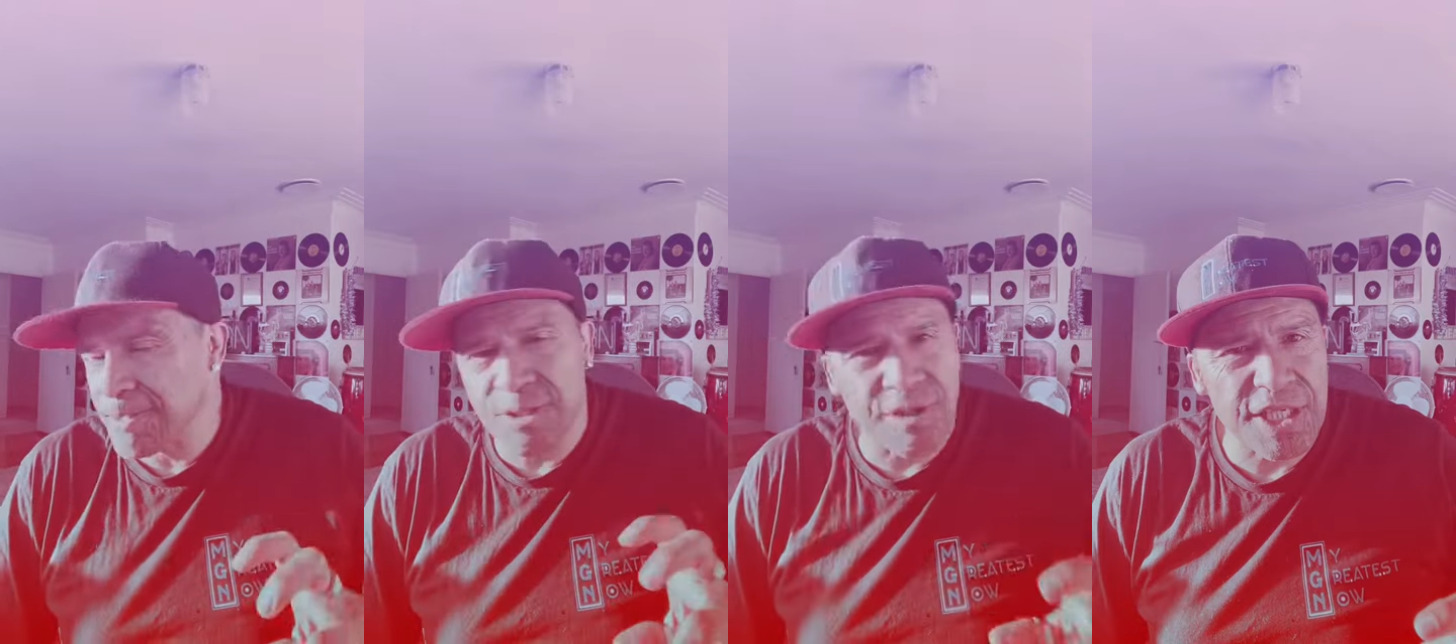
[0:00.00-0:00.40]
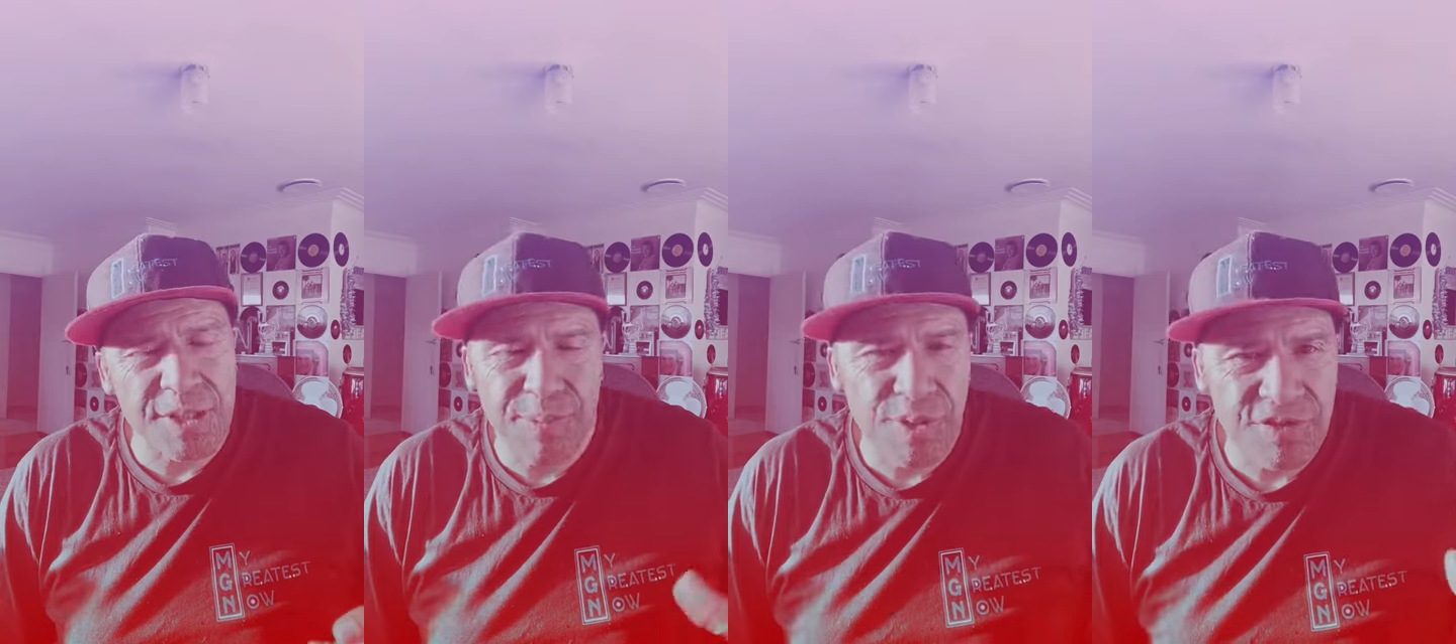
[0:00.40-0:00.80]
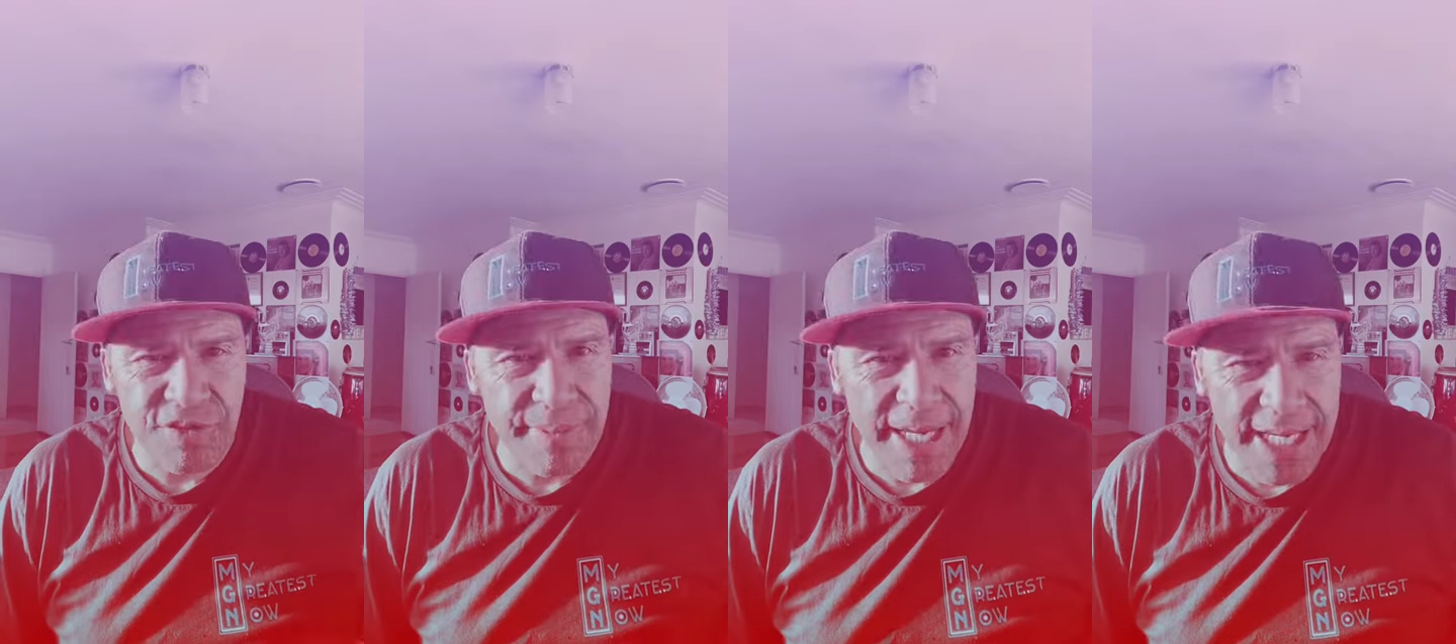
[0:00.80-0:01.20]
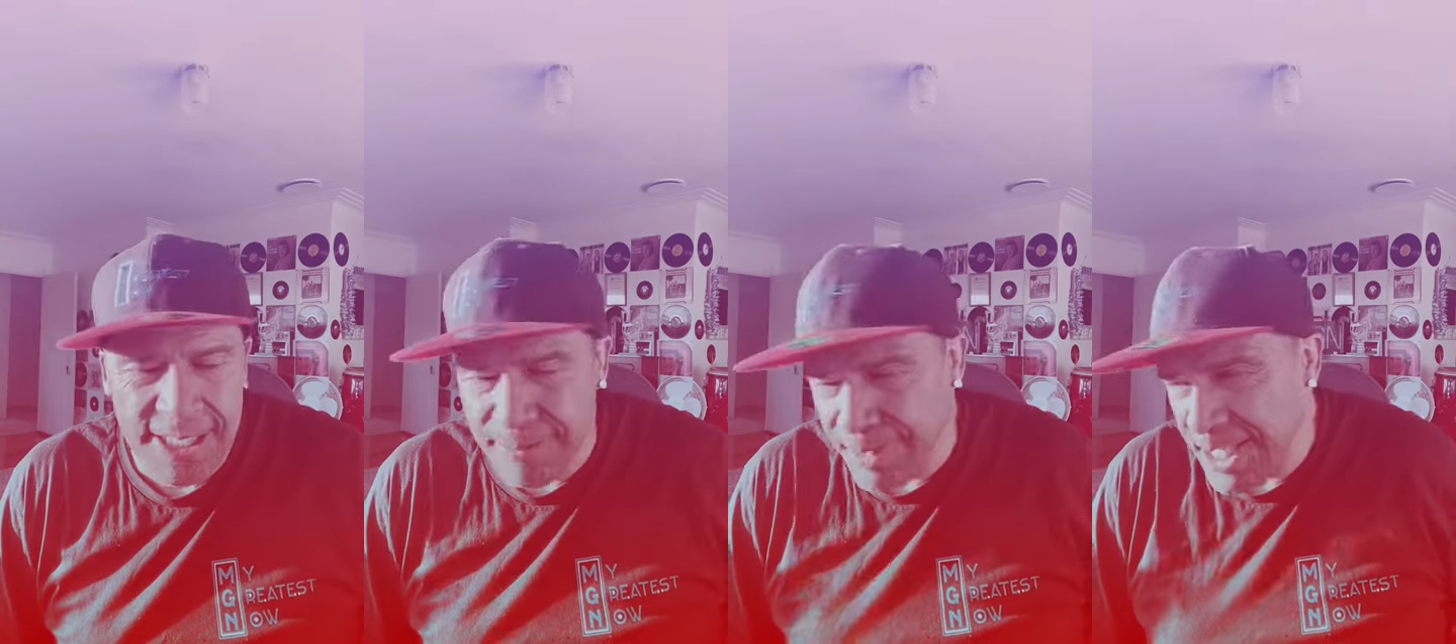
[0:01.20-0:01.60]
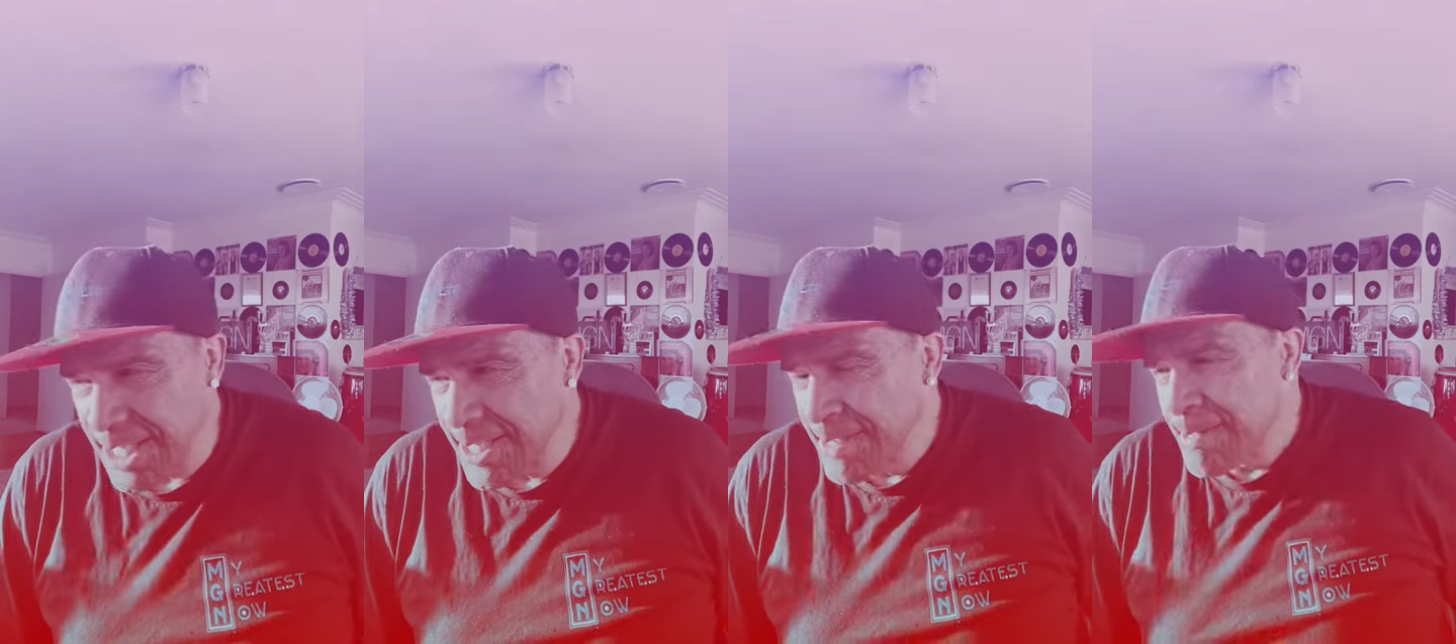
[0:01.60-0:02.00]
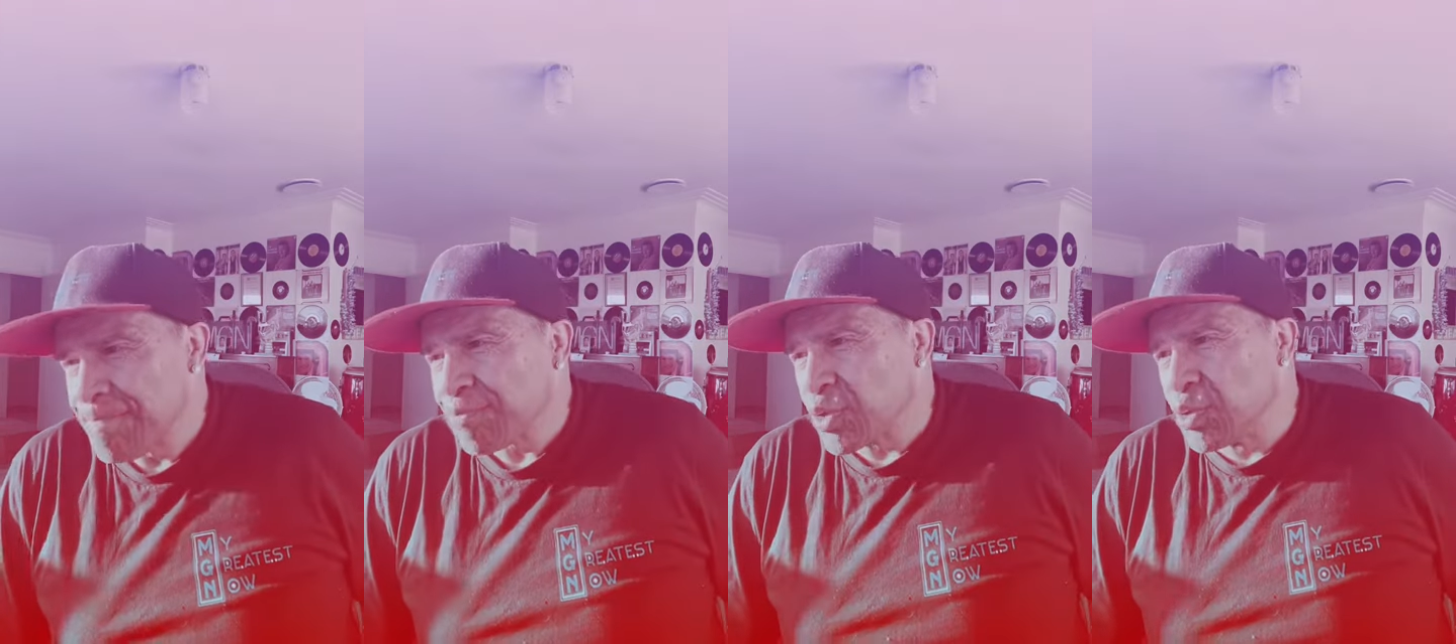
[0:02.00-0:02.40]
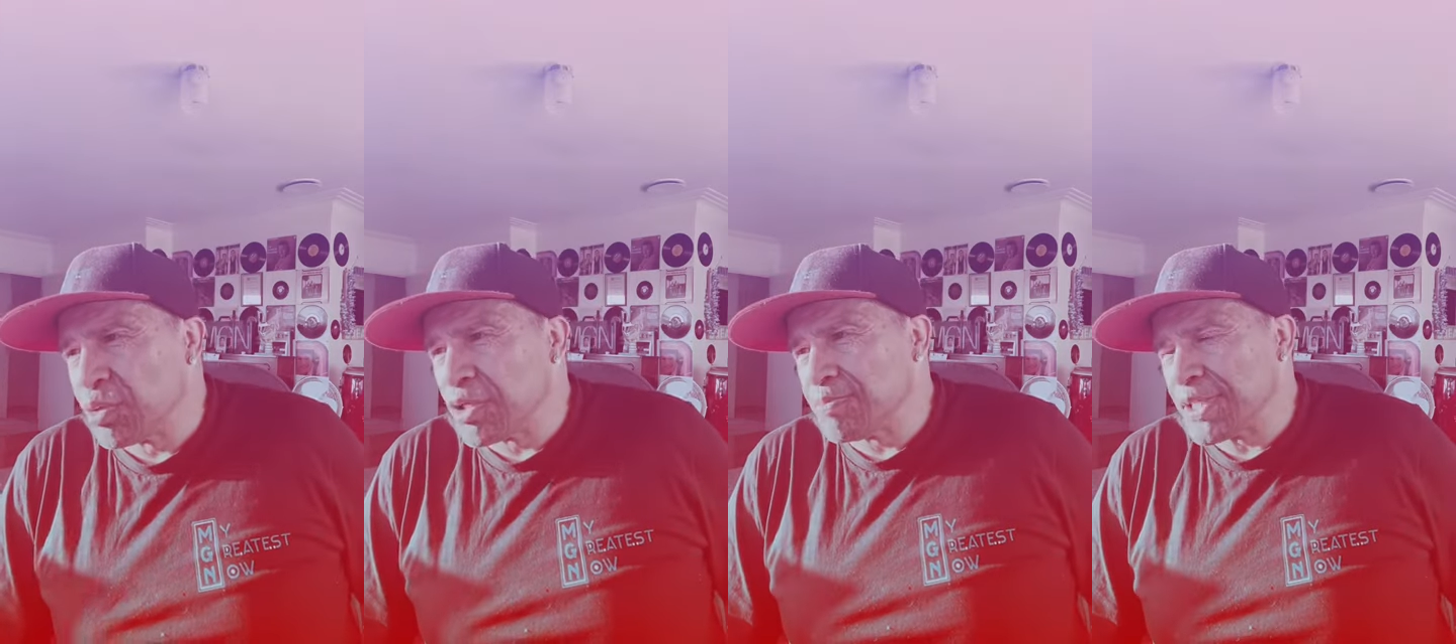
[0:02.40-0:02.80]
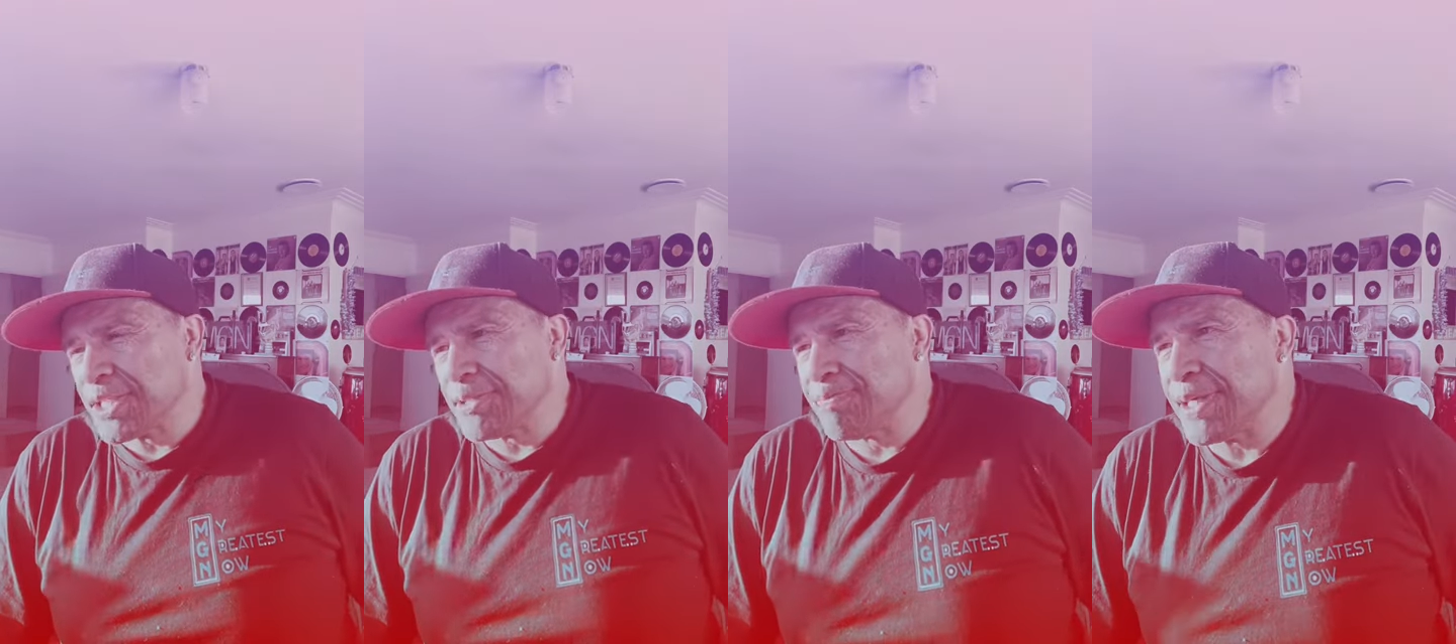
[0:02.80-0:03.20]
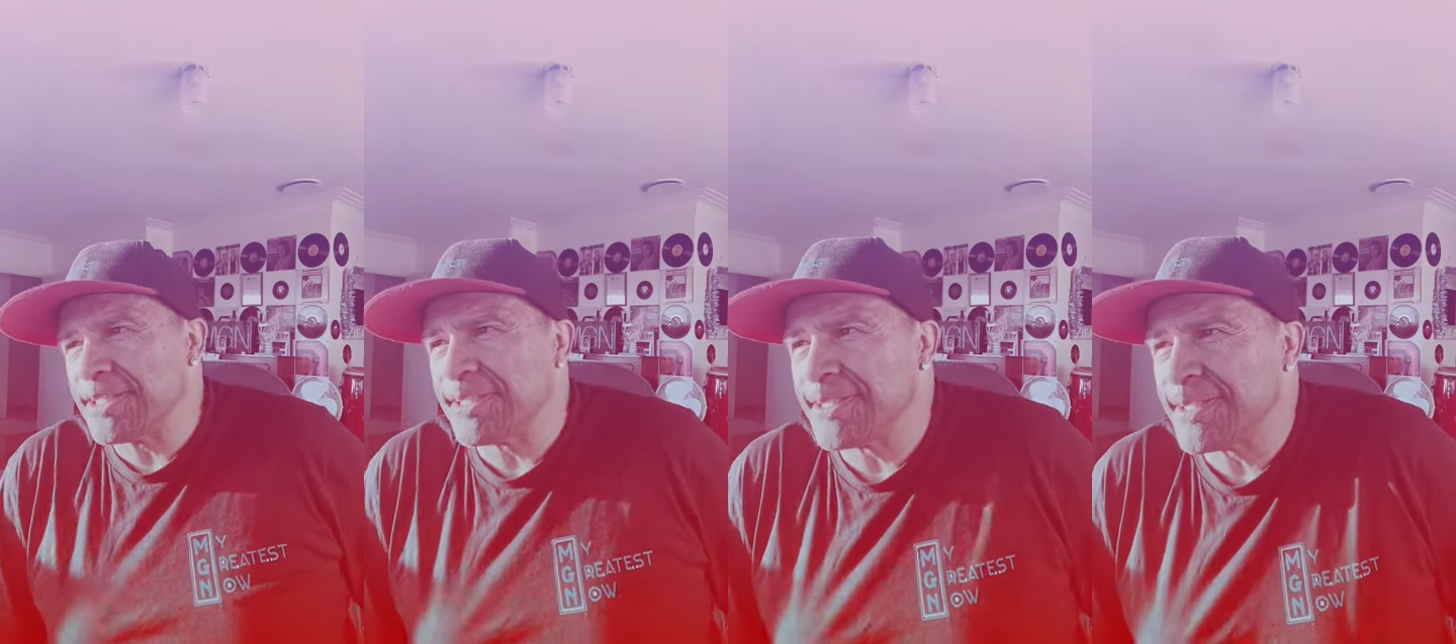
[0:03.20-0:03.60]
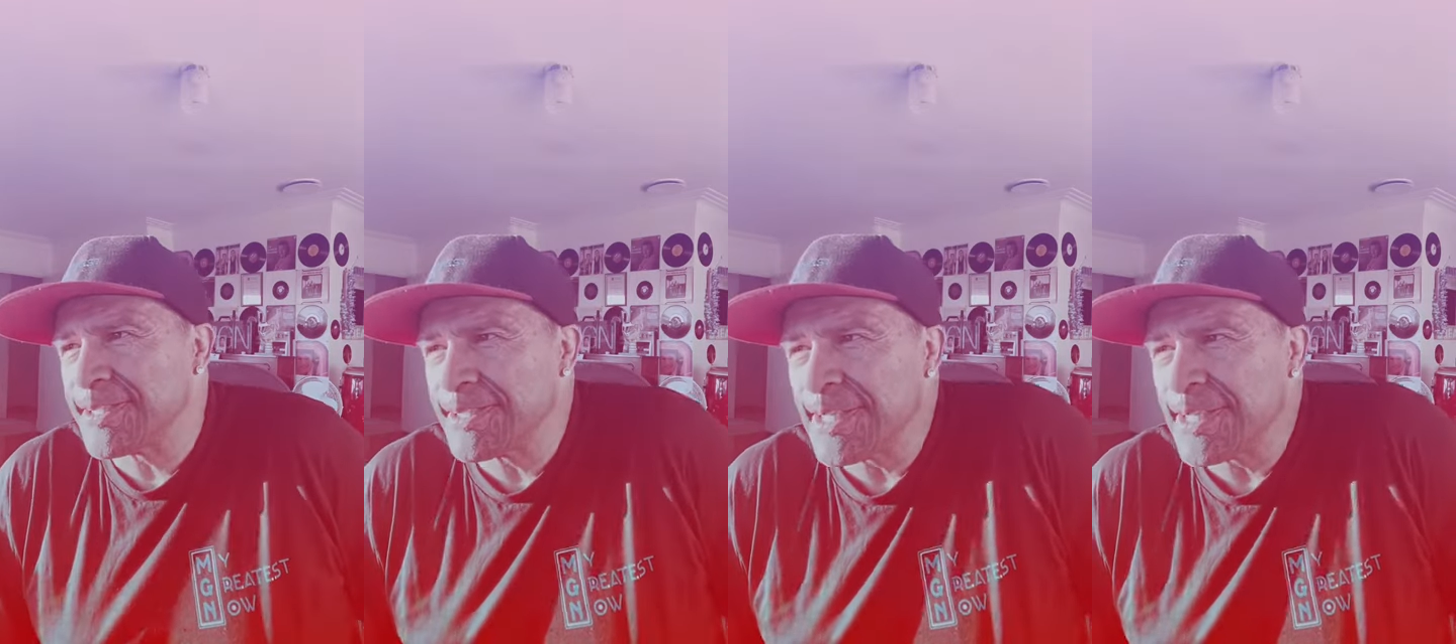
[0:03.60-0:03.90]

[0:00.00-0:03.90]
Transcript: transport us from A to B, all those bits and pieces.